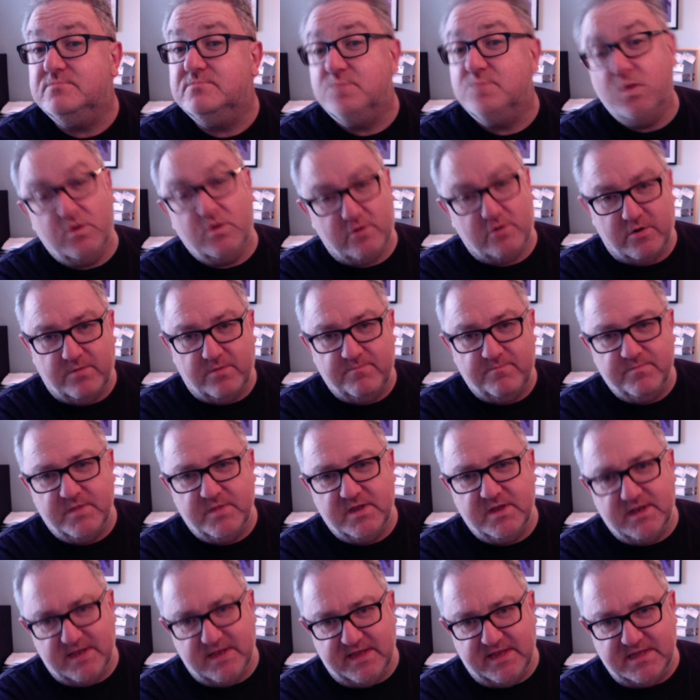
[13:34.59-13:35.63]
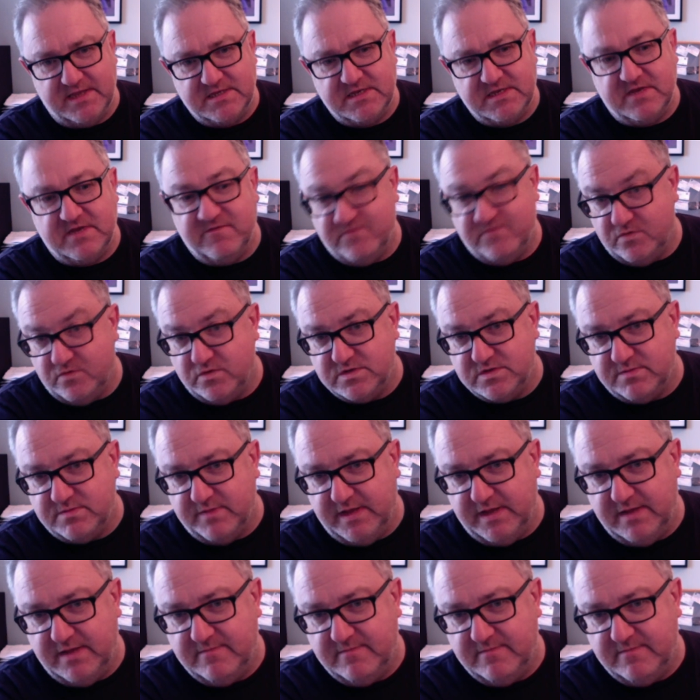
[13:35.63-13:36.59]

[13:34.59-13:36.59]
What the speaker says: or at least divorced me.